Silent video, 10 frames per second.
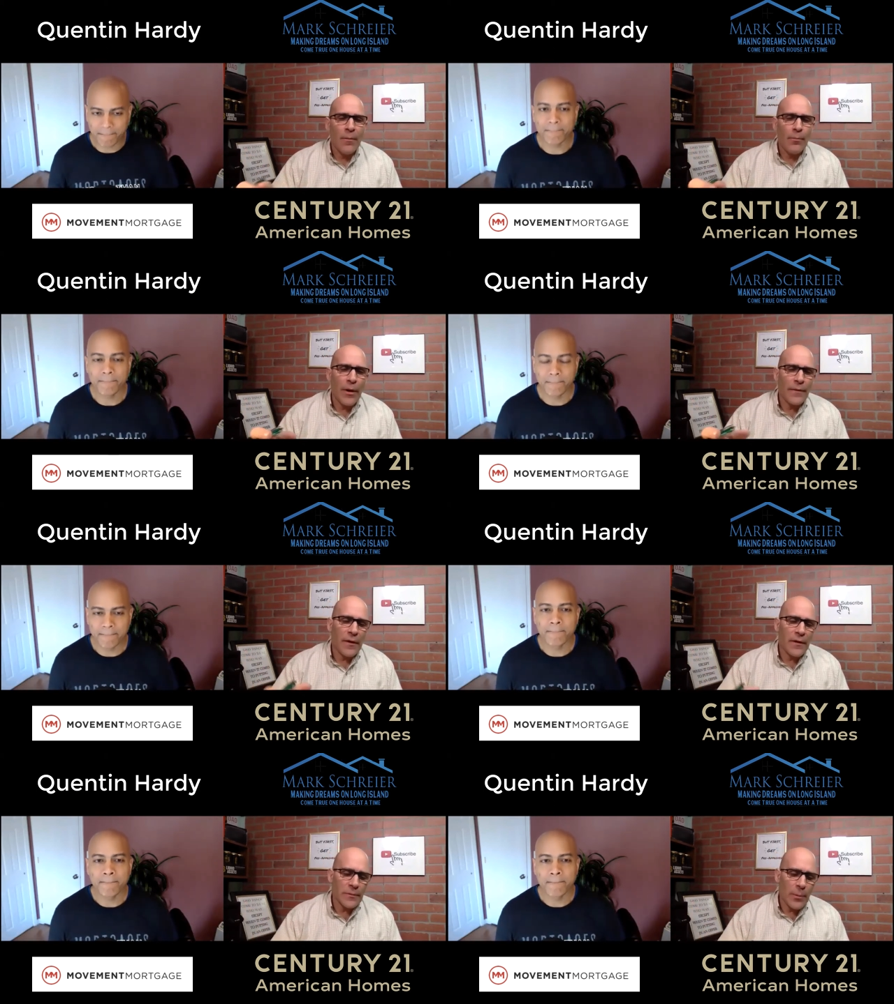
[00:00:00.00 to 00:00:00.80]
Speaker 1: but they
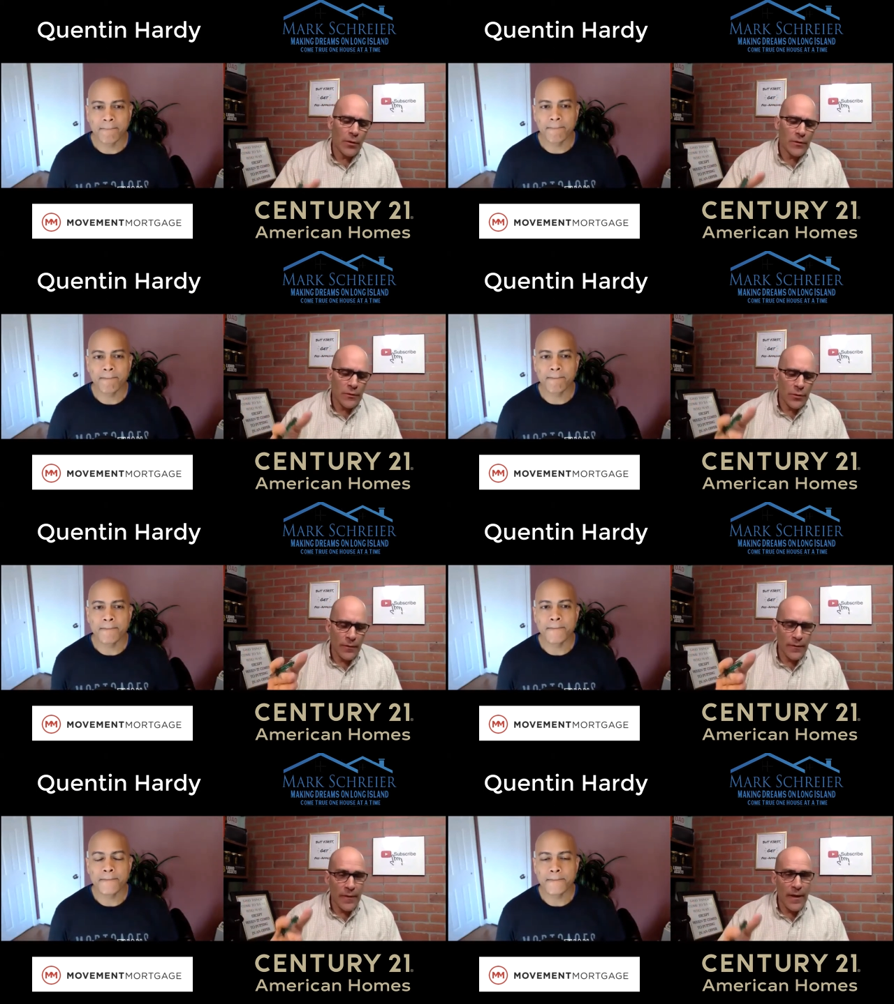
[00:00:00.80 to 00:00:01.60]
spoke to
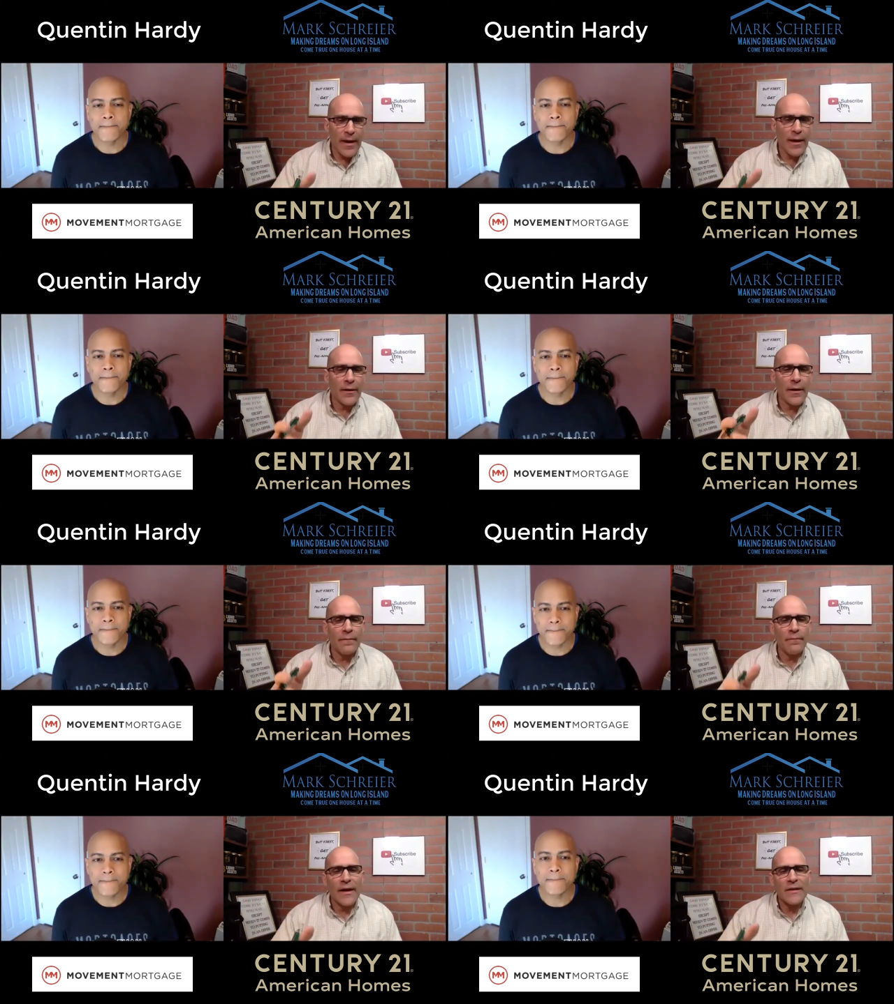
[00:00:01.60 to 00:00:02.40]
their
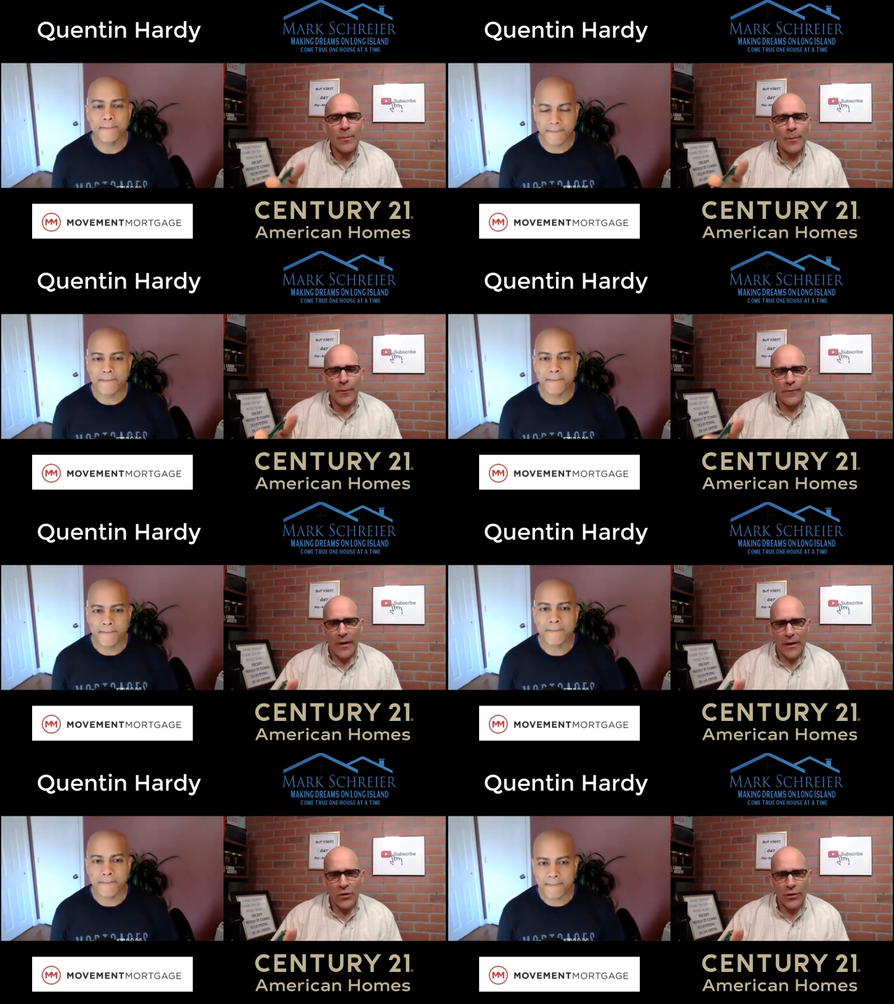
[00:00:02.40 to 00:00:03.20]
investment
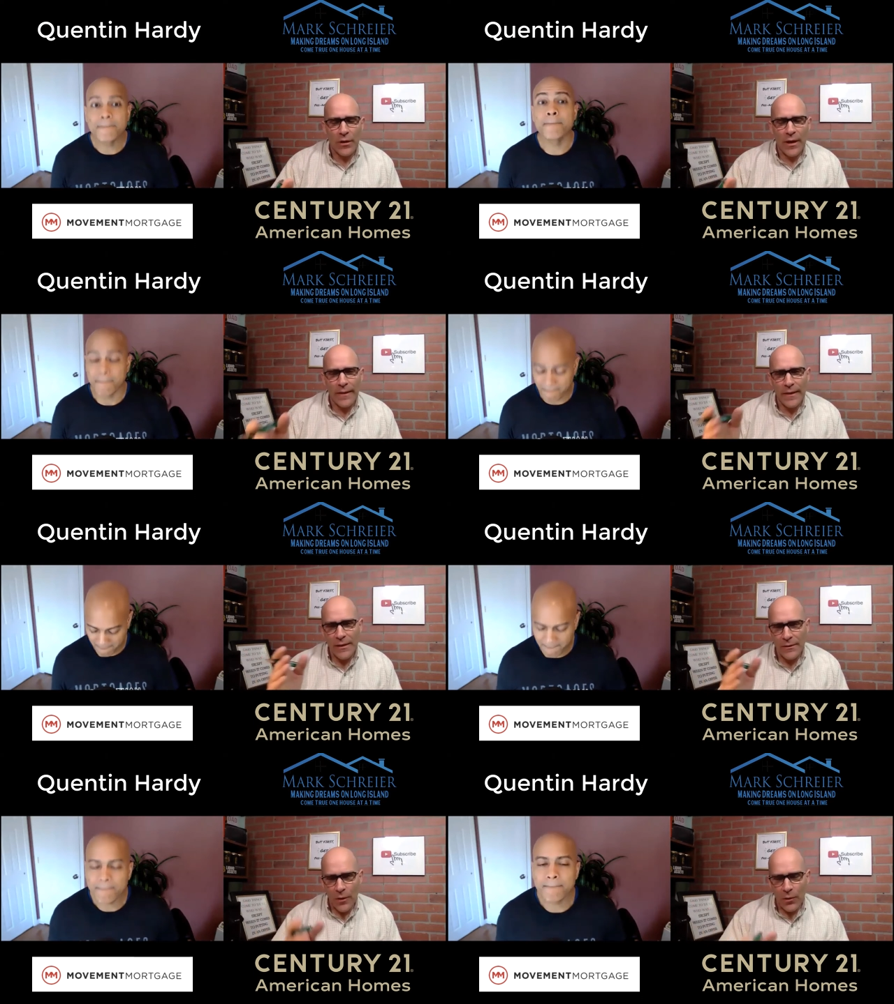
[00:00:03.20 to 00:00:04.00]
professional and they
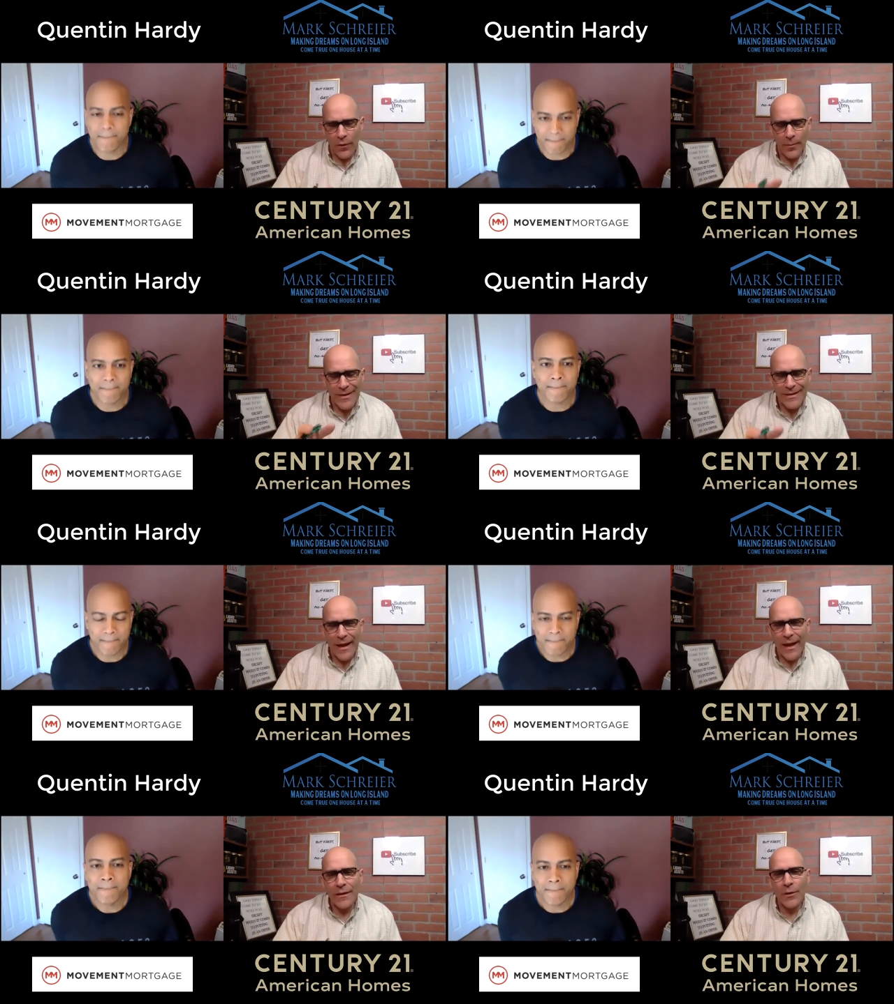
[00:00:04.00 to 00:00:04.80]
told them
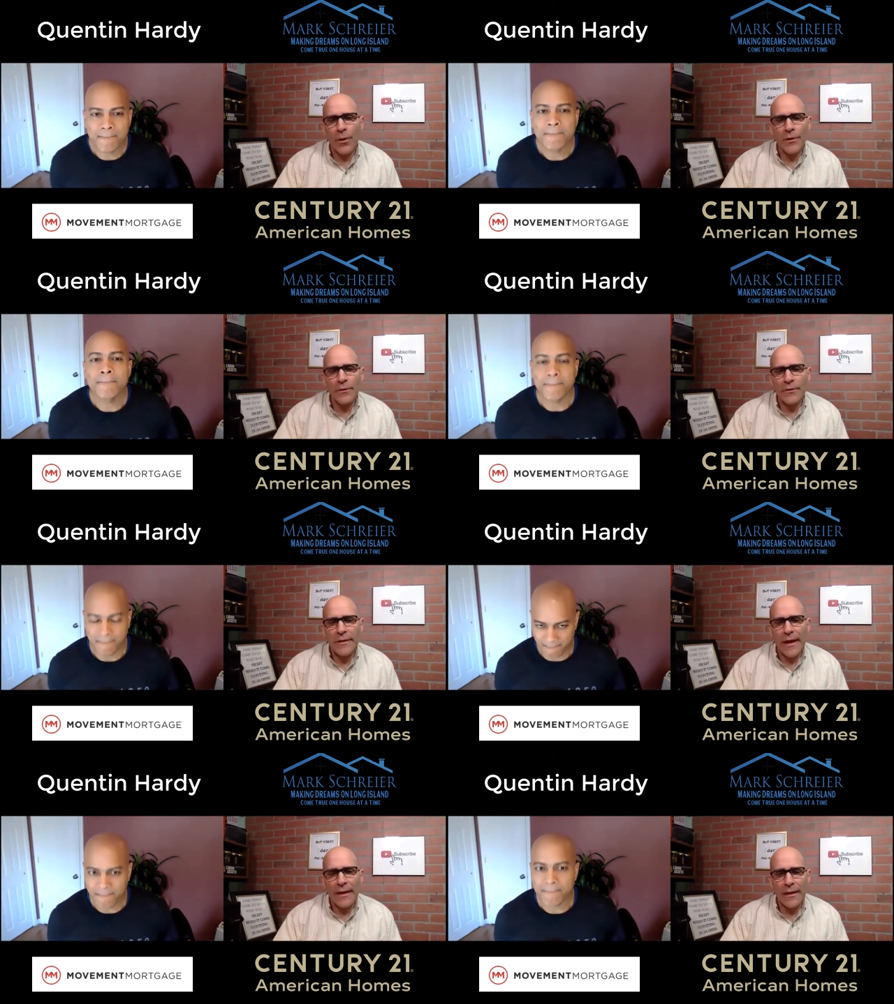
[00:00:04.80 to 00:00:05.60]
exactly what you're
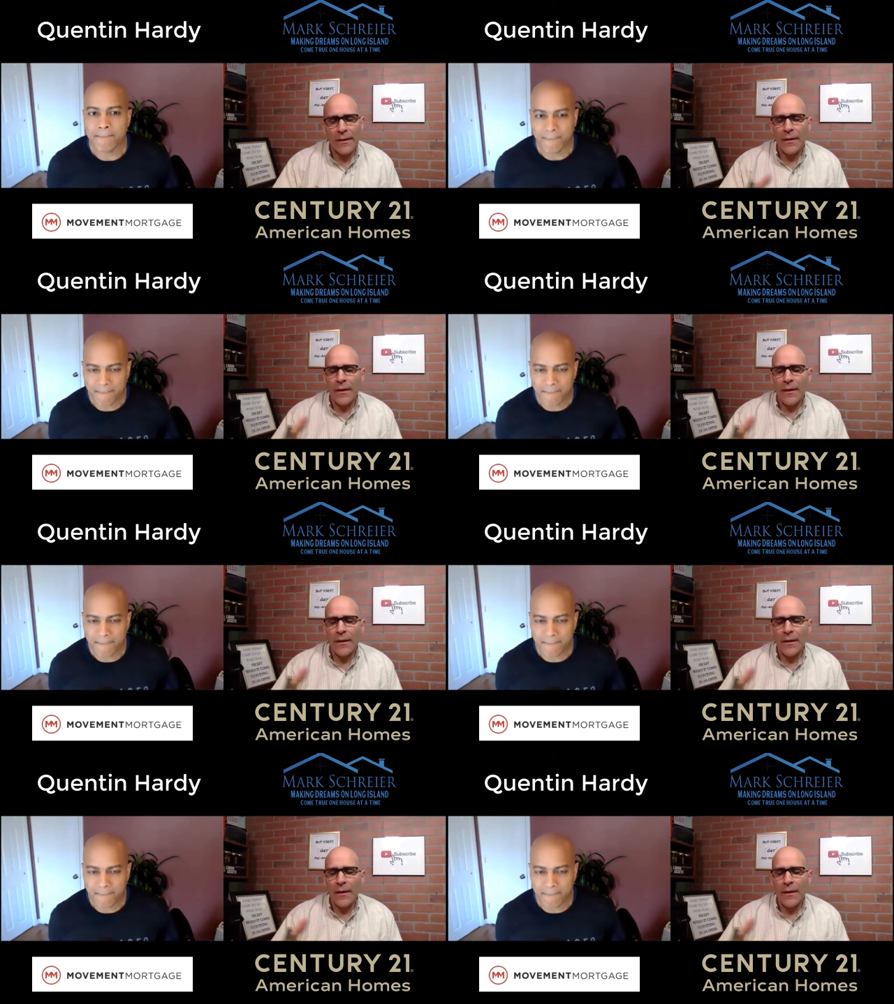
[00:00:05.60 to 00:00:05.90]
saying.